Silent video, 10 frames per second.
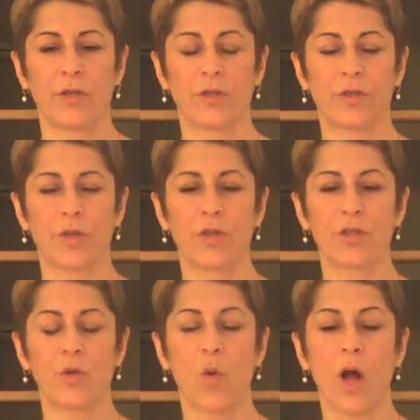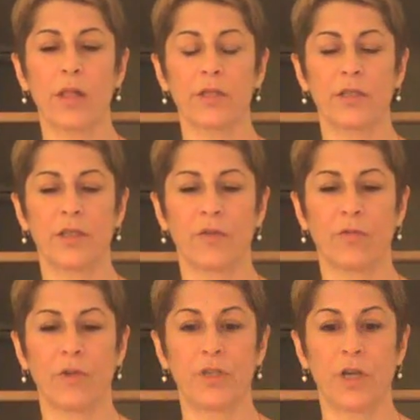So this quality of
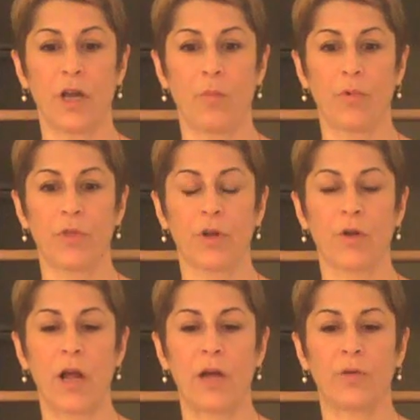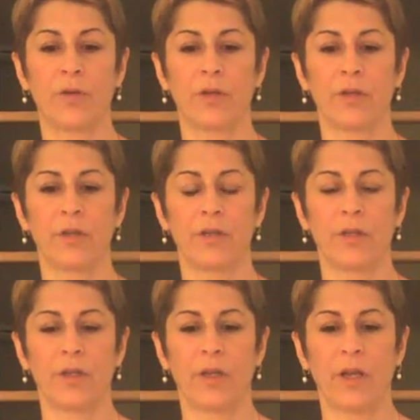reaching up with the crown
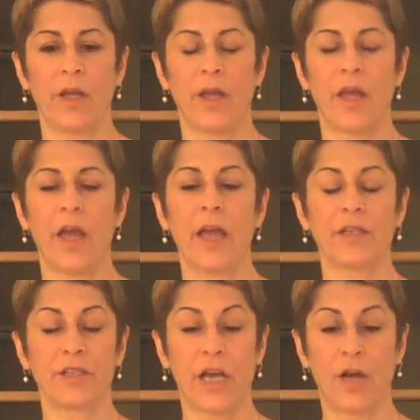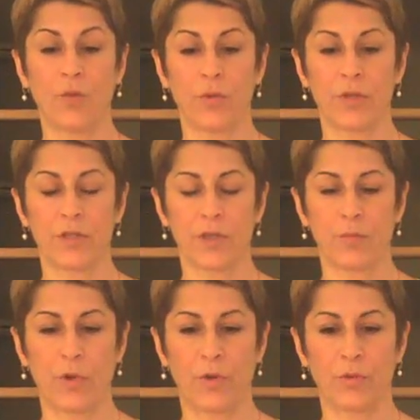and down with the sit
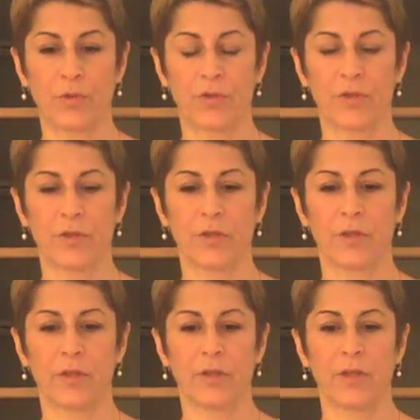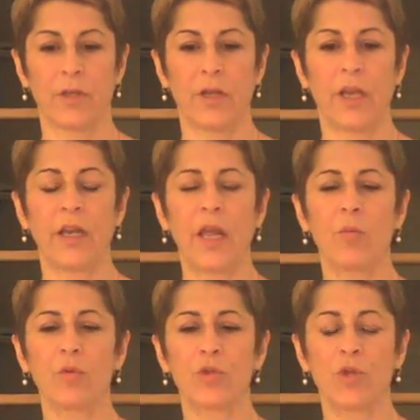bones
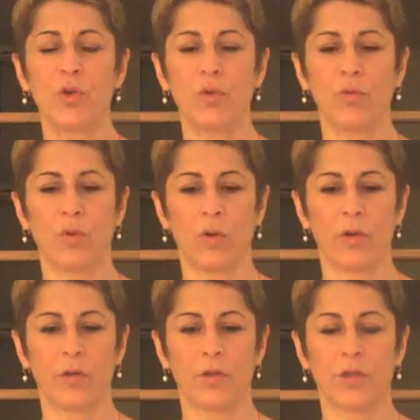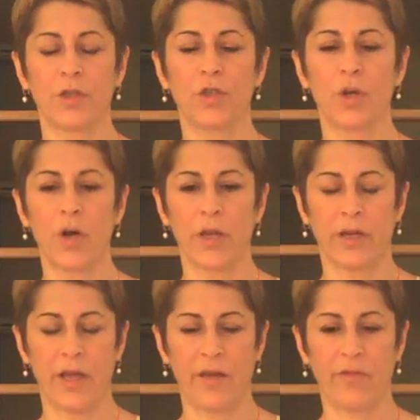enables you to join
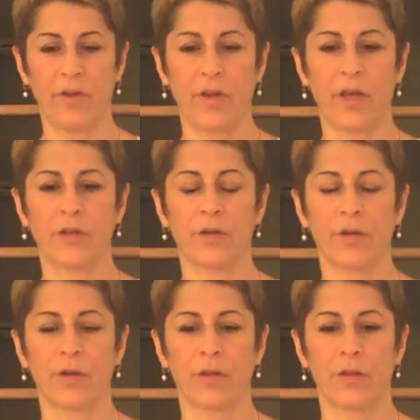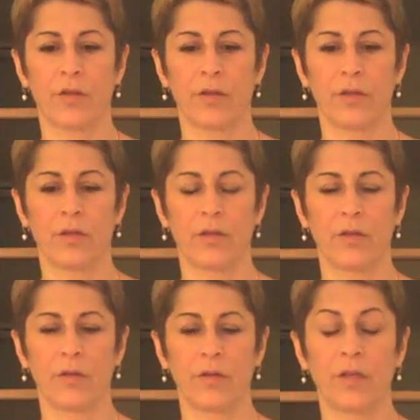heaven and earth
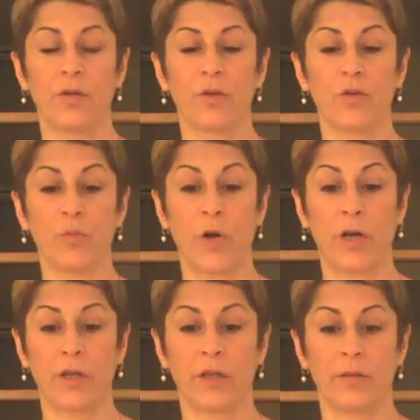in your own body.